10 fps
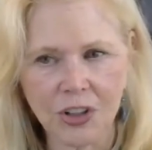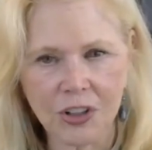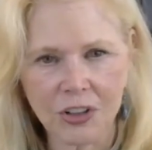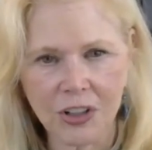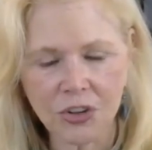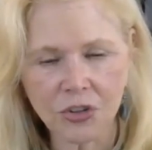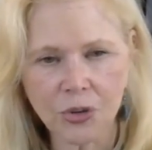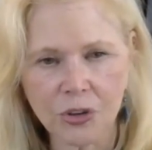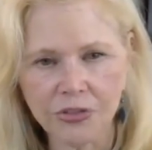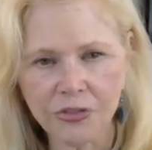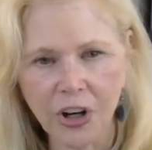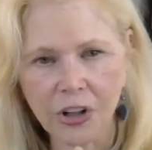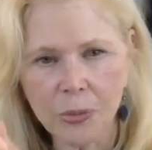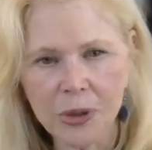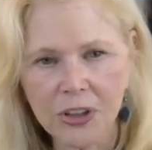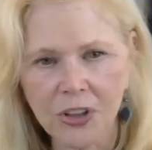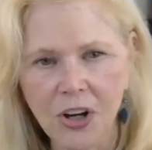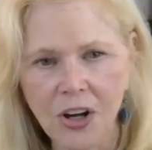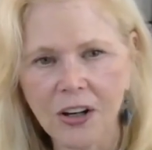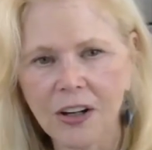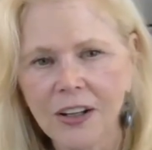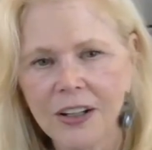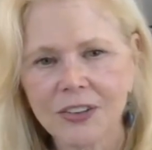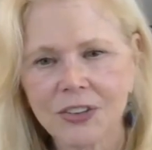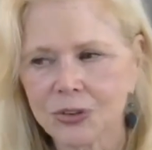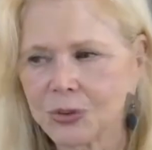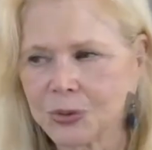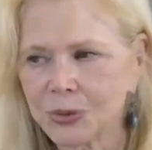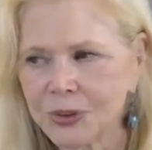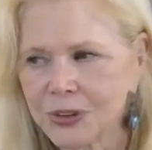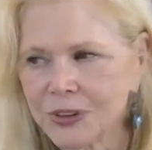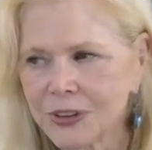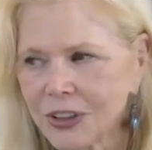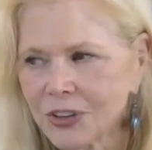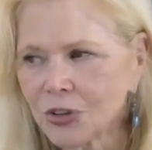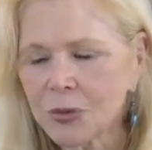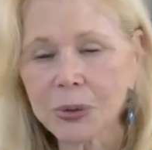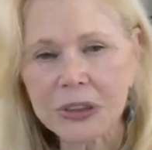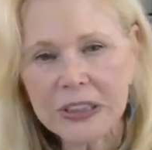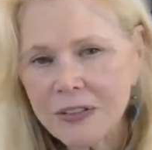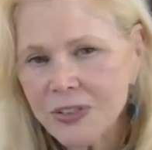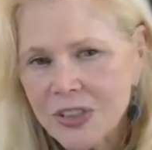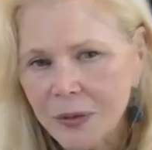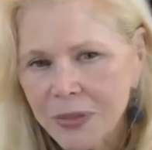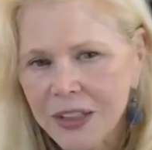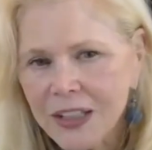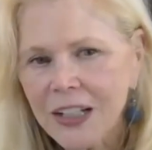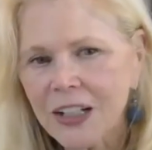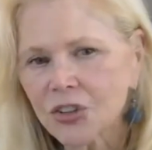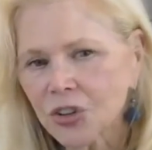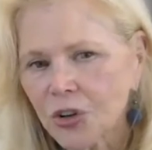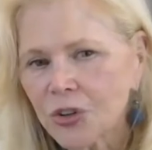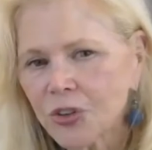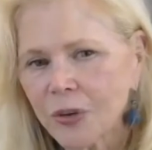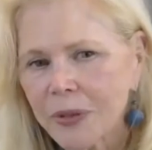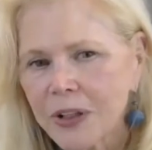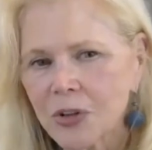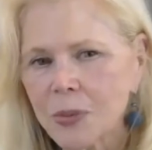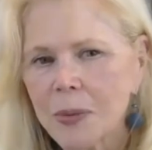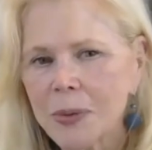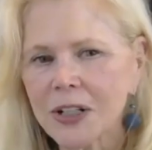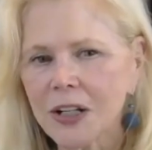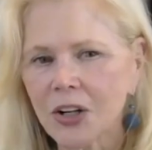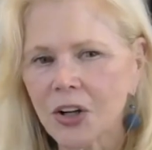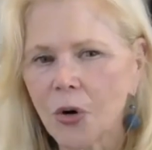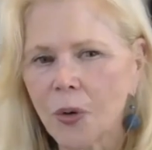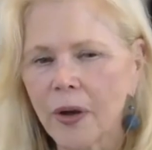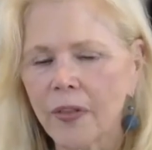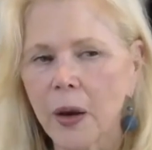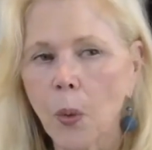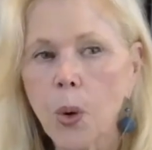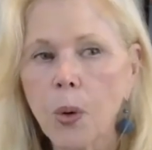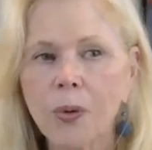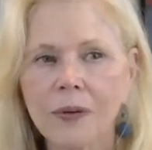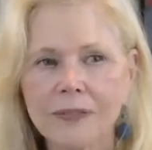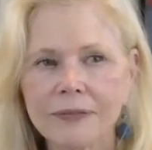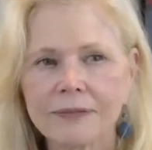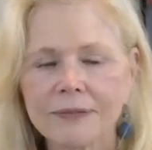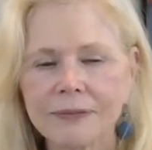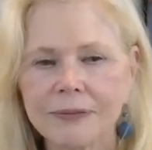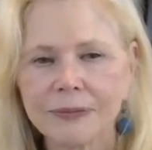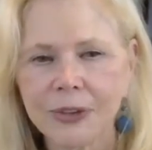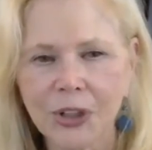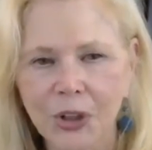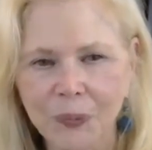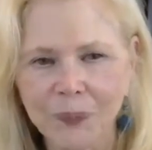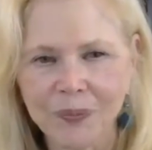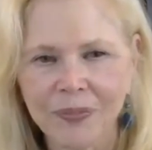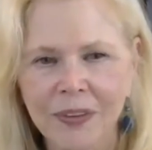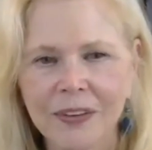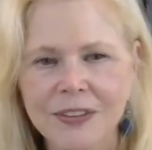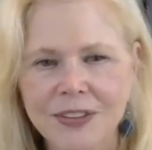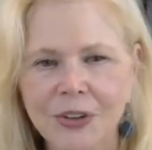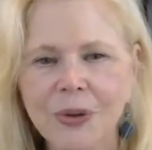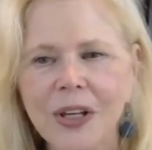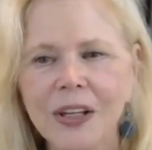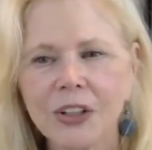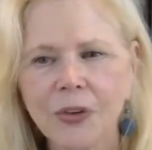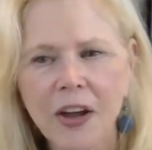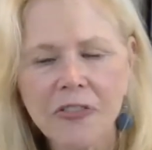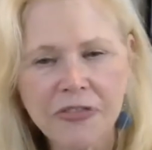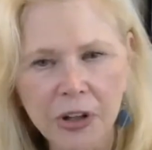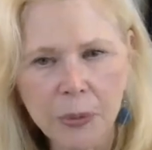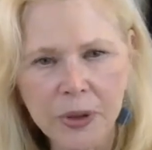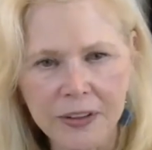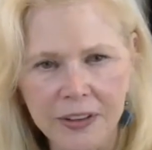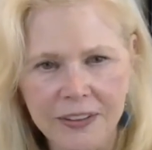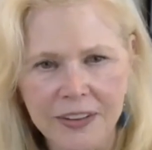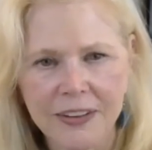to, get you to follow me along to get you to believe something and show you something you maybe didn't know and then whoop, what do you know so you know have fun with it